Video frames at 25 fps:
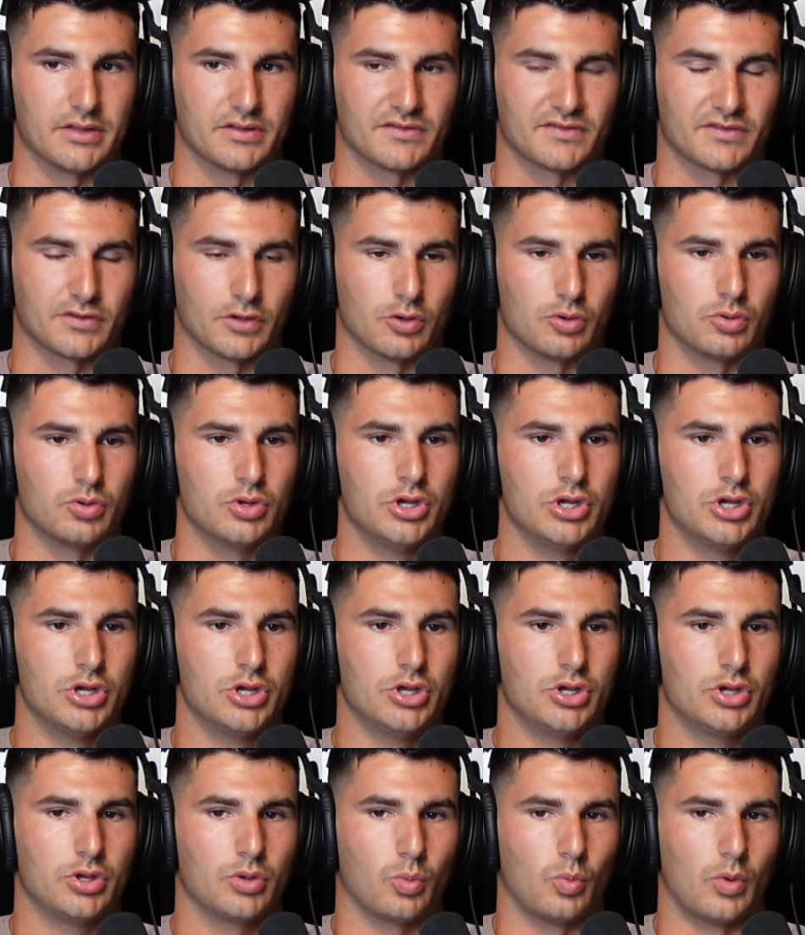And so
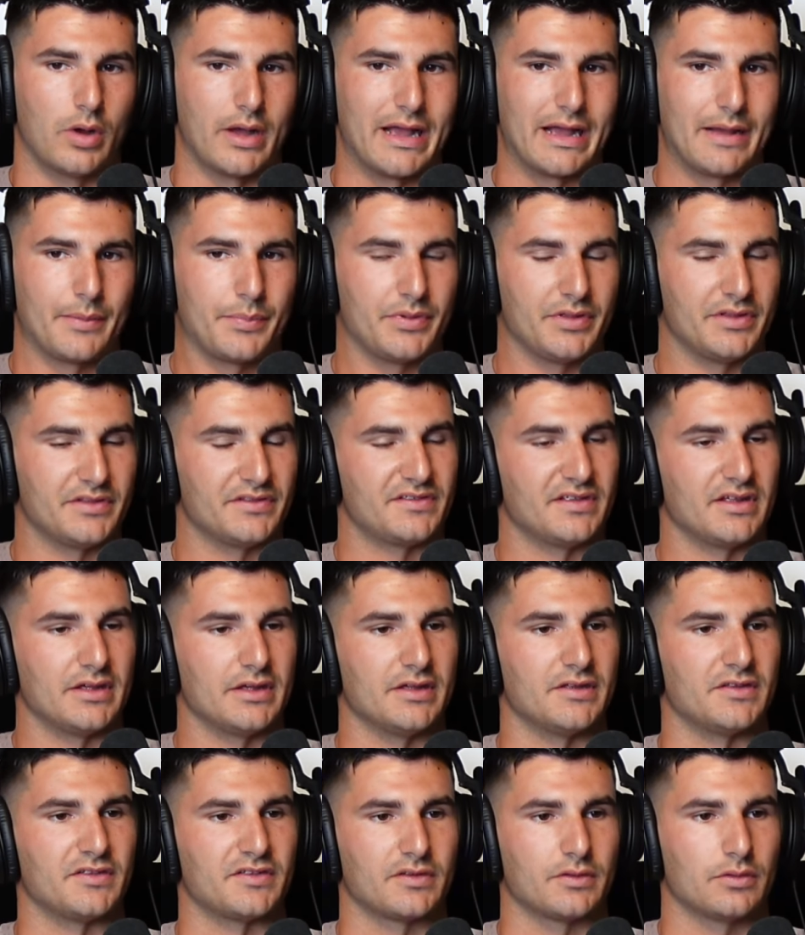what happens
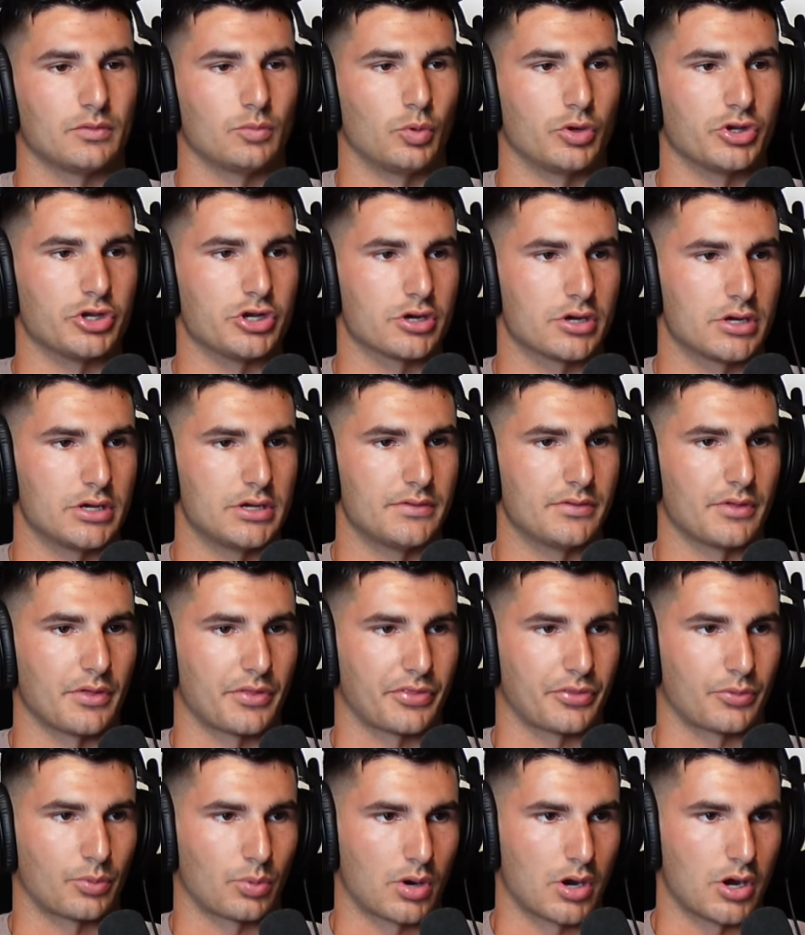is when you're in the
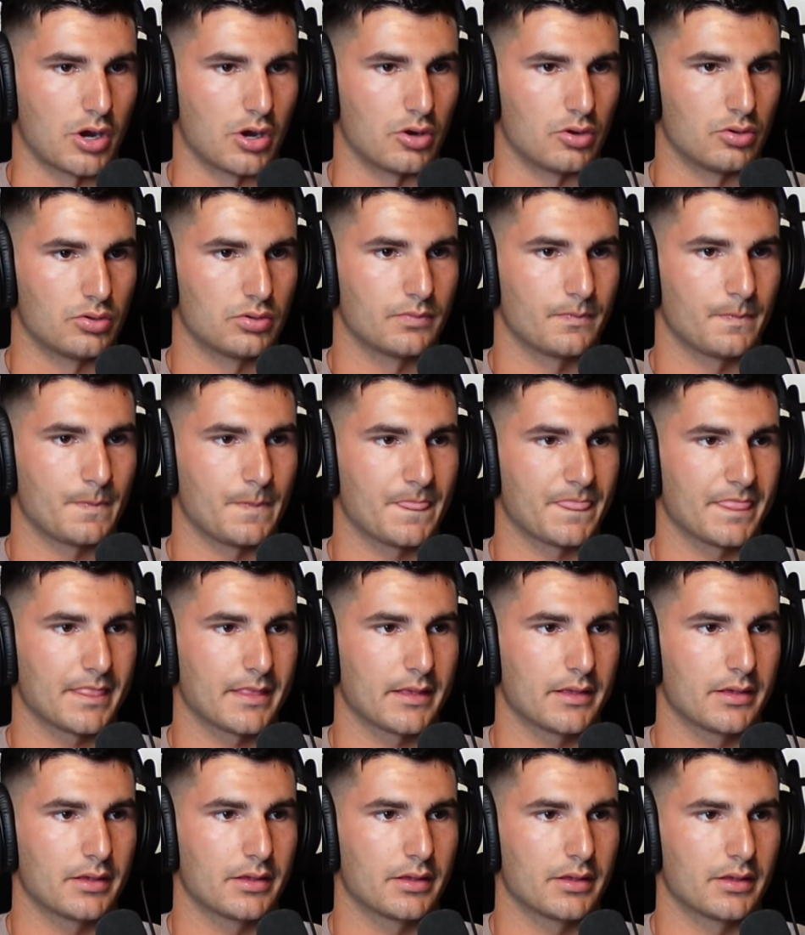throw,
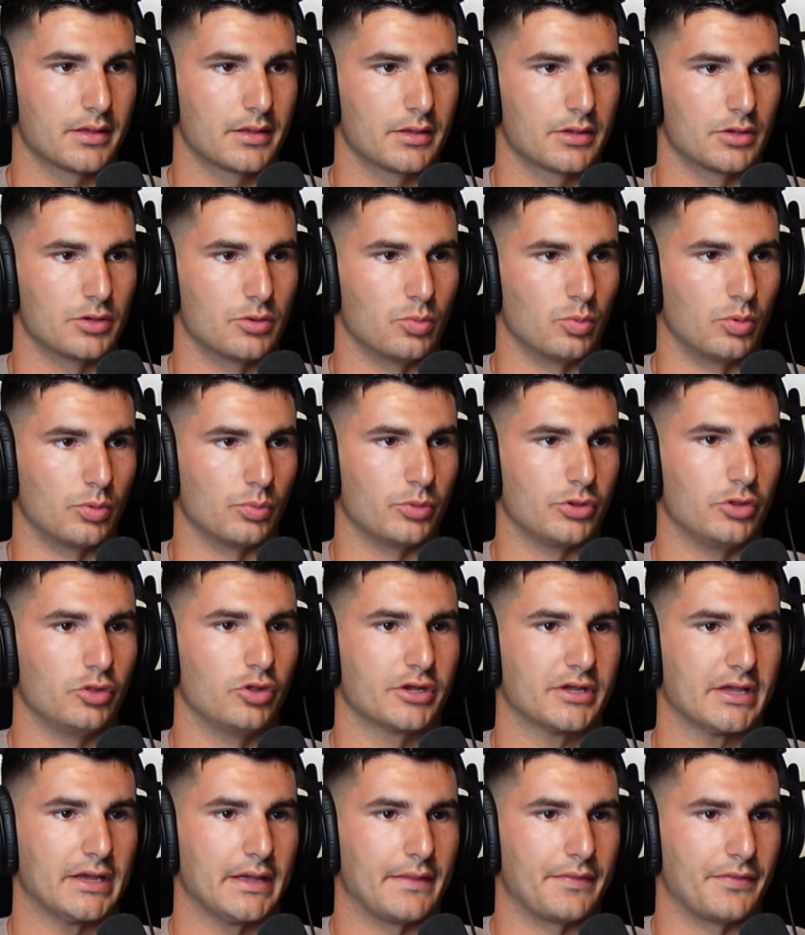when we
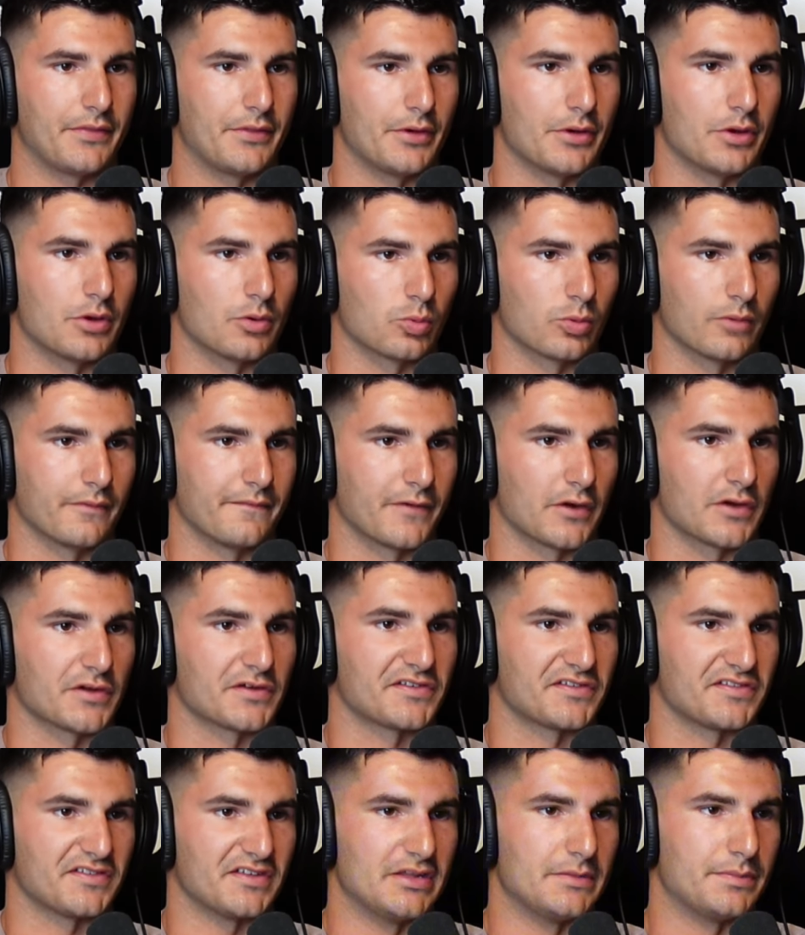look at the
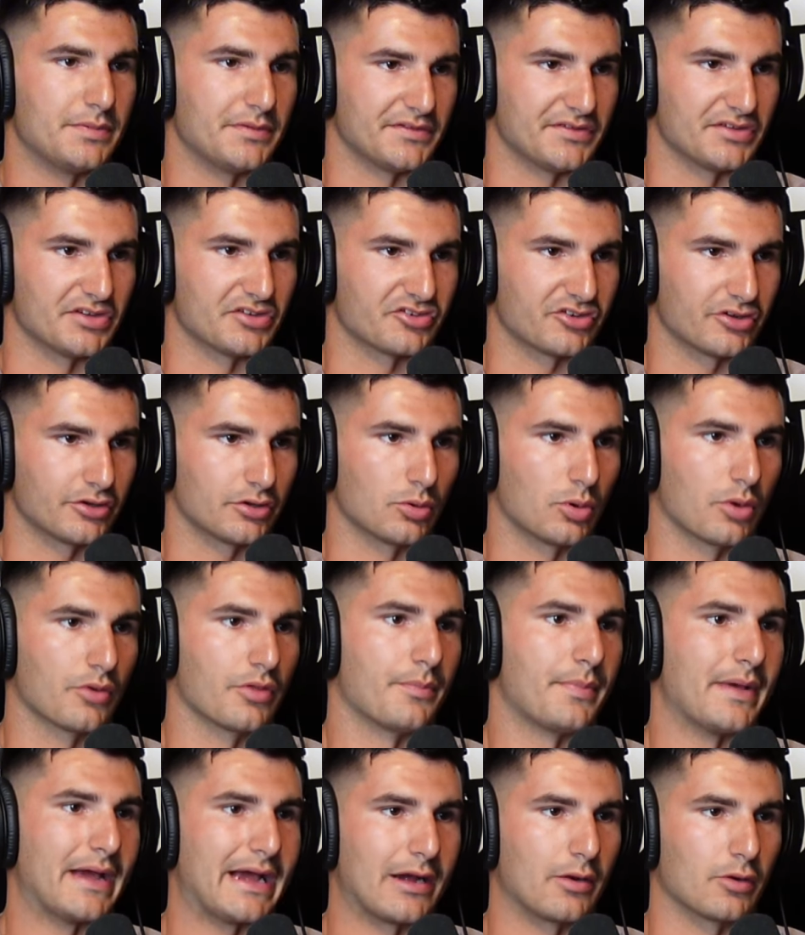reverse C position or
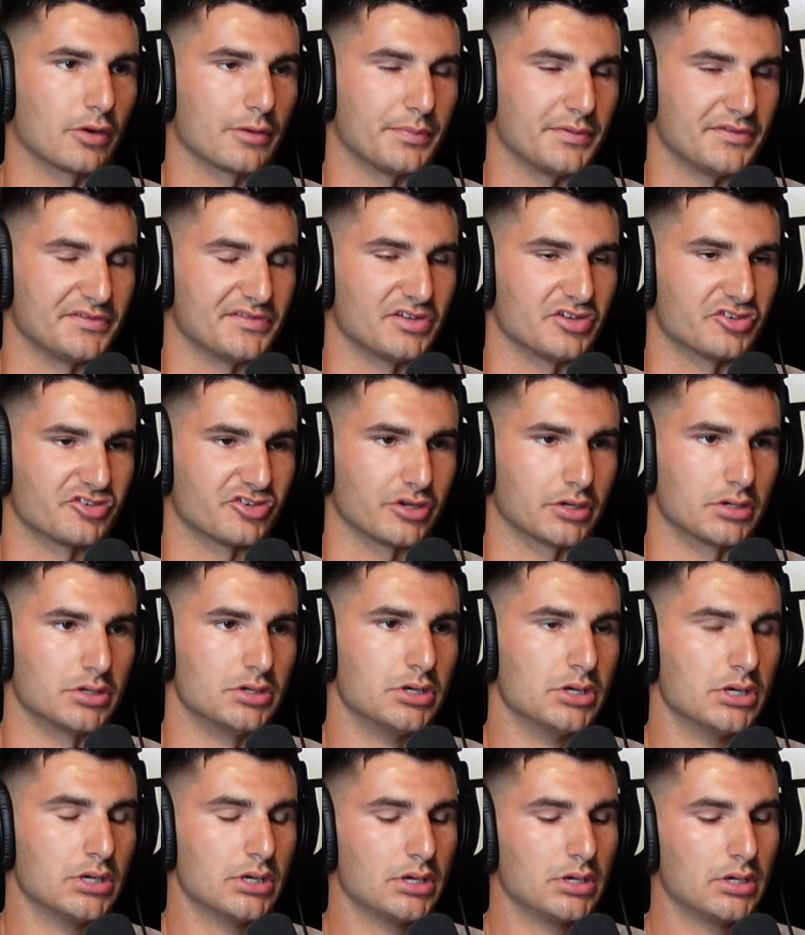the power position,
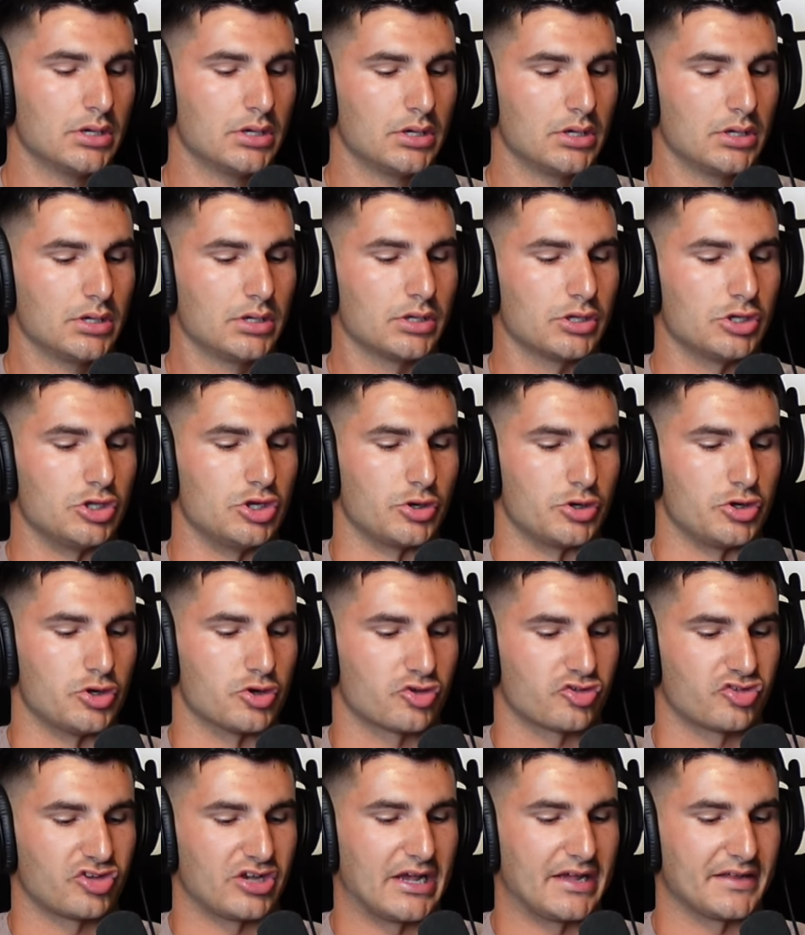
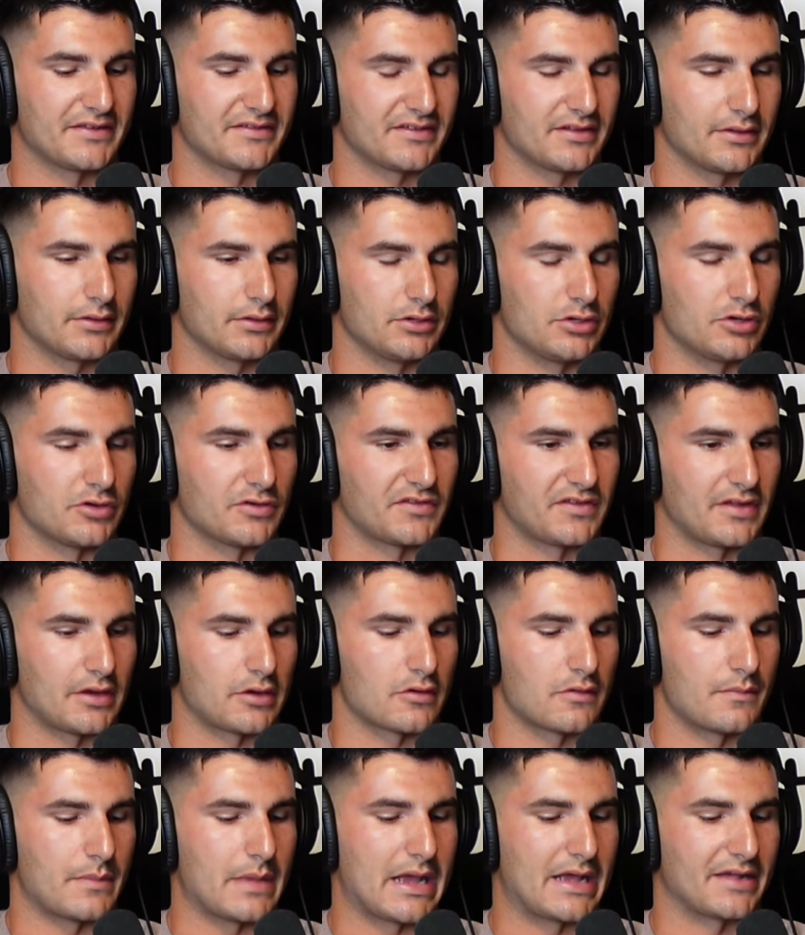your chest and your
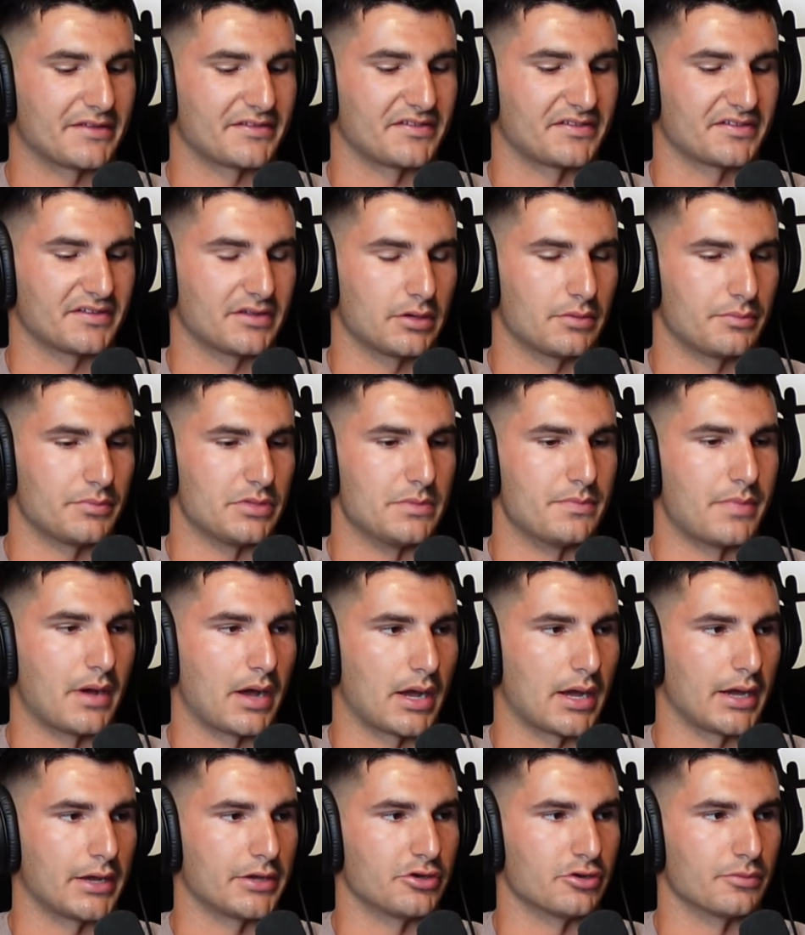center of mass is going to be
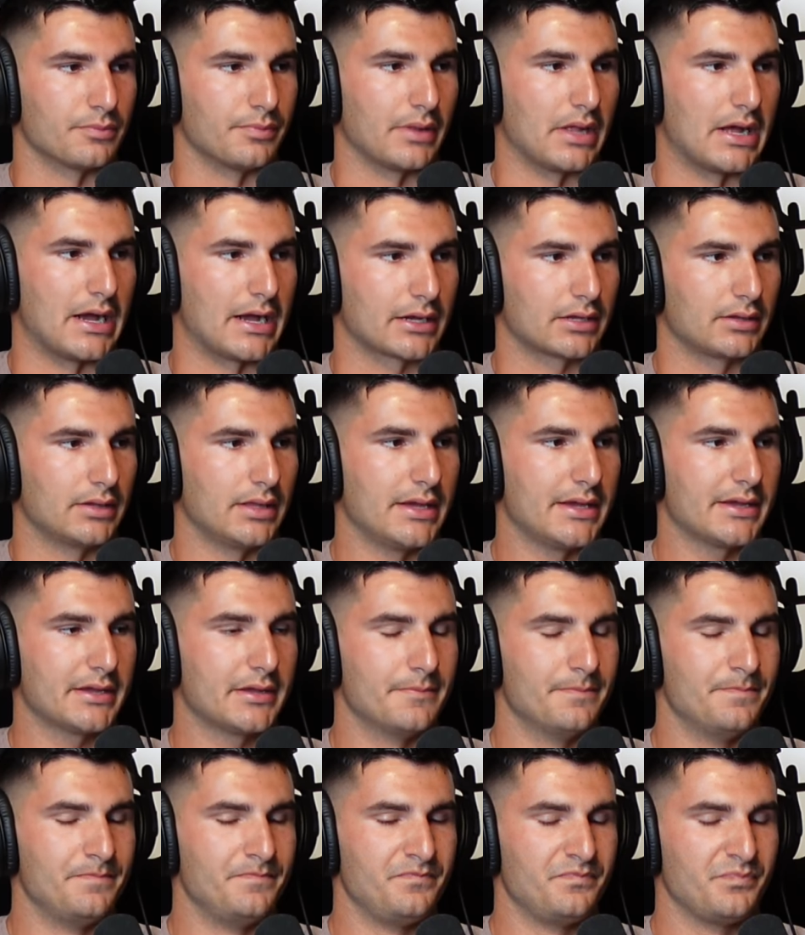behind your block leg,